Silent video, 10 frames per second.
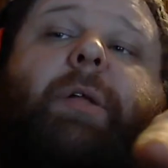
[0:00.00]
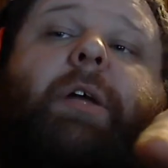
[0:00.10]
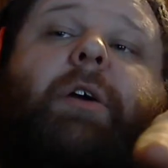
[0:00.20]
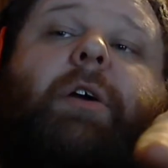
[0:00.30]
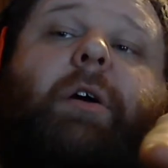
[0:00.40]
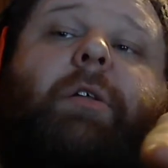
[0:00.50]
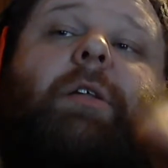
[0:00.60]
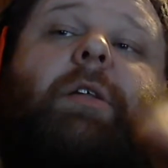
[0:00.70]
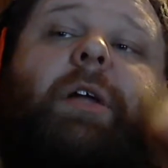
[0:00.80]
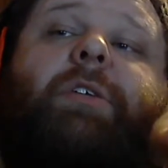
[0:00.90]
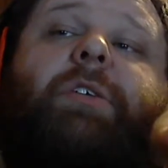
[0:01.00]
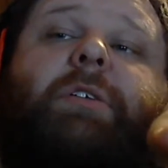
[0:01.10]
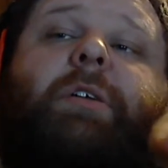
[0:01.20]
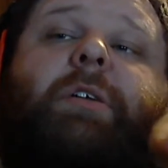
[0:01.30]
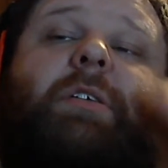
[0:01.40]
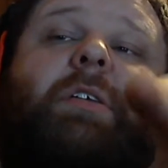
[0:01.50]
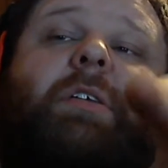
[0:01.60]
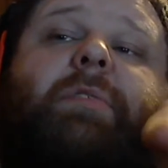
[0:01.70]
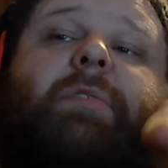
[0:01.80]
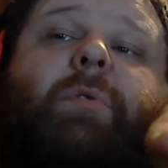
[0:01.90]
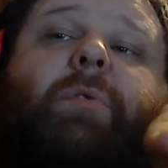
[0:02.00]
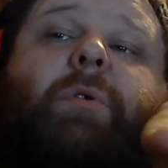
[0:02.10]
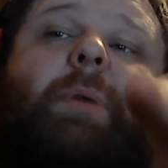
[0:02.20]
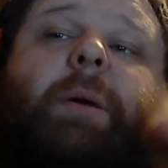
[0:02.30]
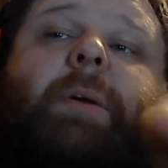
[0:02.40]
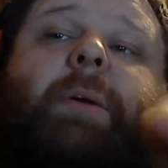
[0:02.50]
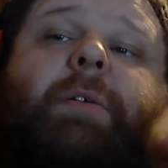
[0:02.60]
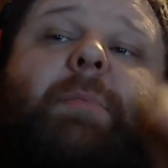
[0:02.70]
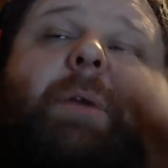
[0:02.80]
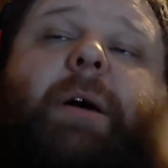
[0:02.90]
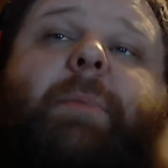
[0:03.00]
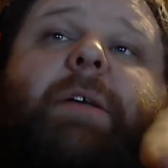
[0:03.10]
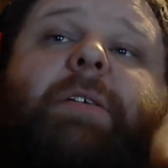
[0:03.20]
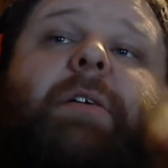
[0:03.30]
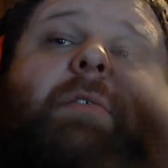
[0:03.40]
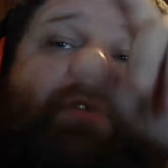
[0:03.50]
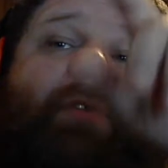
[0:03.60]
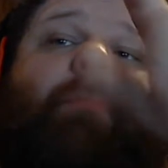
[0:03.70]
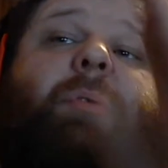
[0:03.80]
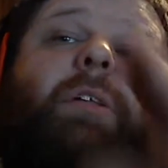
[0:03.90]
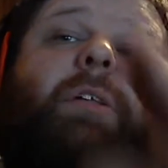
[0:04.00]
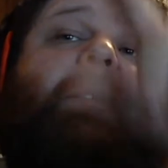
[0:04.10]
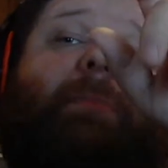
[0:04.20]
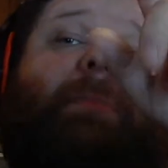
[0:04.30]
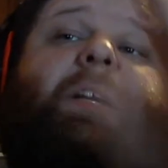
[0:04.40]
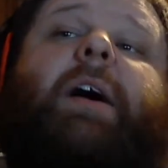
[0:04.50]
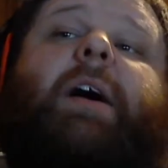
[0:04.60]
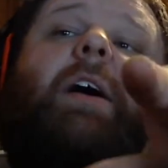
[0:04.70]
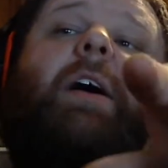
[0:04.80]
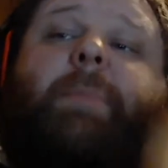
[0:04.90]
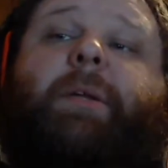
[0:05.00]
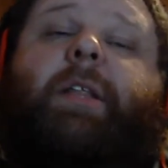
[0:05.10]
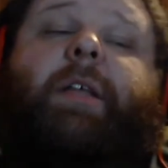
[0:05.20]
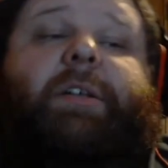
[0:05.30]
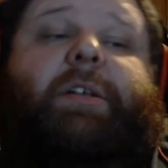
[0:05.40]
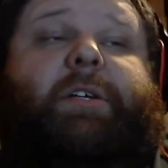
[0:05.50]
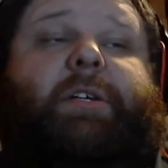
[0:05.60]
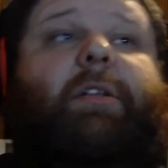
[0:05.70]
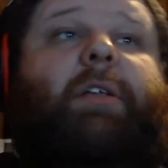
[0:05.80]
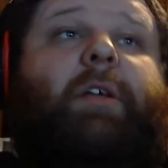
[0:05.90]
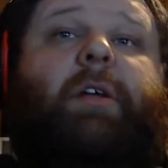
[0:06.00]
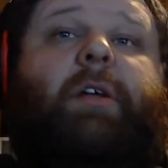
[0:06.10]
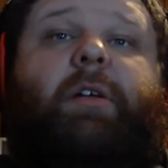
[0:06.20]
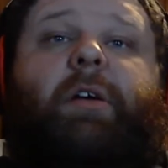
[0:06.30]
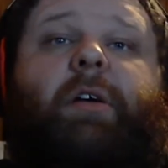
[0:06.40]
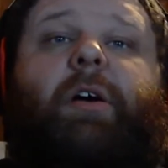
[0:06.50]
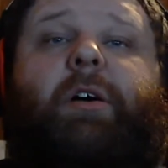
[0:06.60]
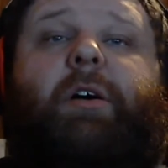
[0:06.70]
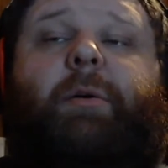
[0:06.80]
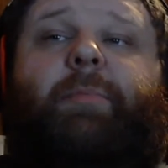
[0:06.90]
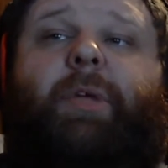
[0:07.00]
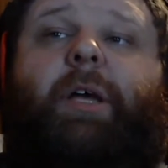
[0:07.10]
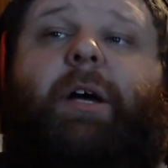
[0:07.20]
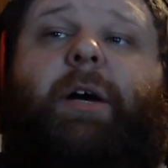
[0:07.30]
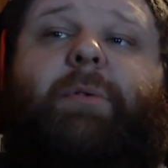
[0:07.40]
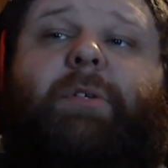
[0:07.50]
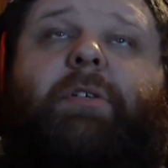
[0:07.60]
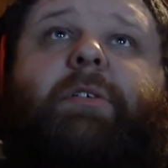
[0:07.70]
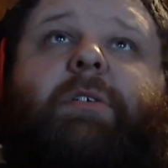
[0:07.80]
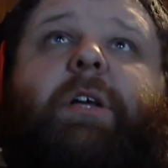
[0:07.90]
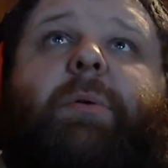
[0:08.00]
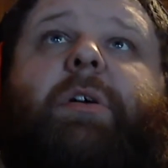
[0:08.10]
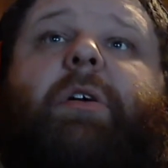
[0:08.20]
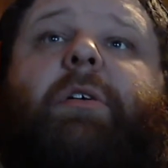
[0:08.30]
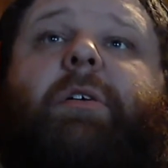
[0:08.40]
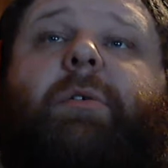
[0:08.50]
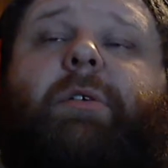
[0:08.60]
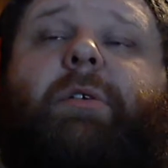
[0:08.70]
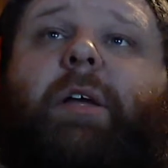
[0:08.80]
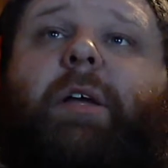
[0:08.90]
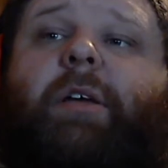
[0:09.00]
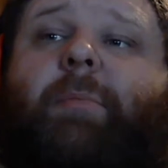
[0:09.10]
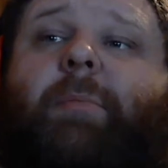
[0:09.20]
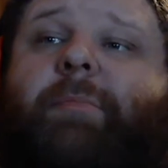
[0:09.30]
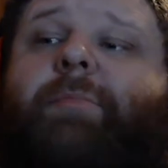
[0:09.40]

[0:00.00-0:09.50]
play Gauntlet Legends on the 64 by myself and put some time into that shit. I was hardcore into that game.